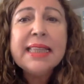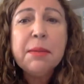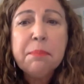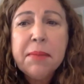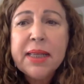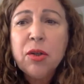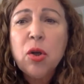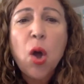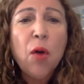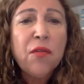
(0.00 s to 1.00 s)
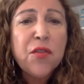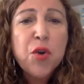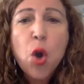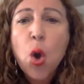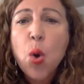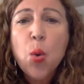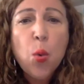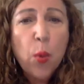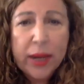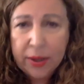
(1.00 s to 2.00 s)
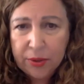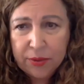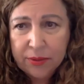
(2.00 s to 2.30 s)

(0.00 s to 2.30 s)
the middle of nowhere.